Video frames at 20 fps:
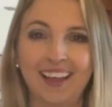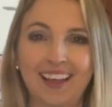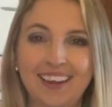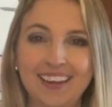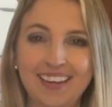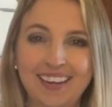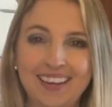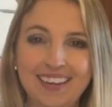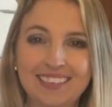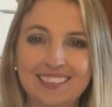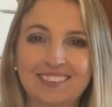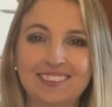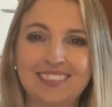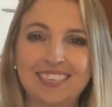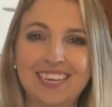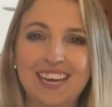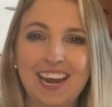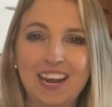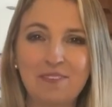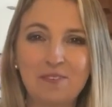Hi guys,
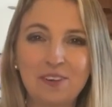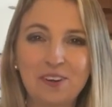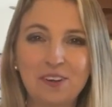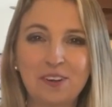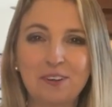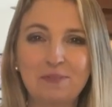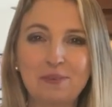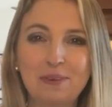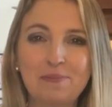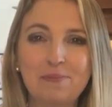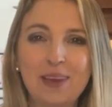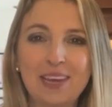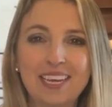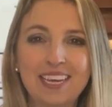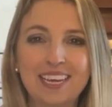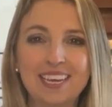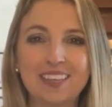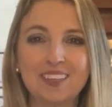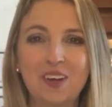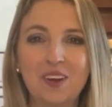today we're going to be
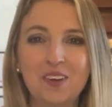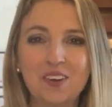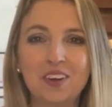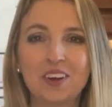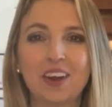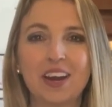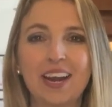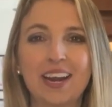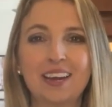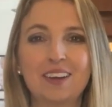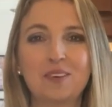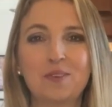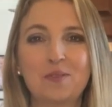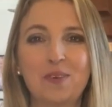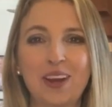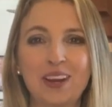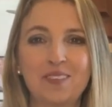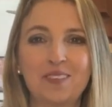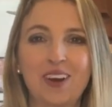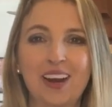making long grain
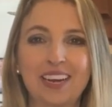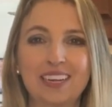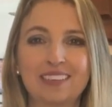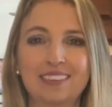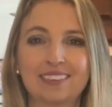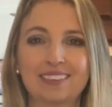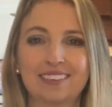white rice.